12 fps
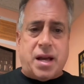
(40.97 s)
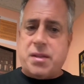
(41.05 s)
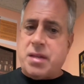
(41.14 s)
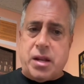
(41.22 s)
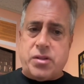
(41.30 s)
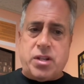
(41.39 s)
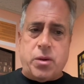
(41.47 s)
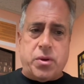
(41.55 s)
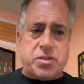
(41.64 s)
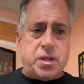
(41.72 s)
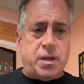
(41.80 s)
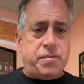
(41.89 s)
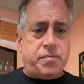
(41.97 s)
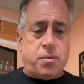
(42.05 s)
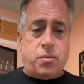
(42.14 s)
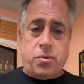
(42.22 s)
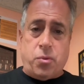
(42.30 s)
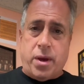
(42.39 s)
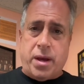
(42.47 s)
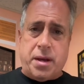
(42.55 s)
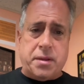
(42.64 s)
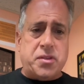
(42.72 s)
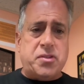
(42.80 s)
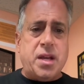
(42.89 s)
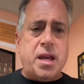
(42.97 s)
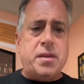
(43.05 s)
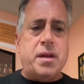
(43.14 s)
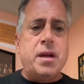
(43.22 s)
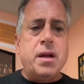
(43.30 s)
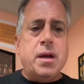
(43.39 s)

a Tennessee whiskey, from the way I understand it.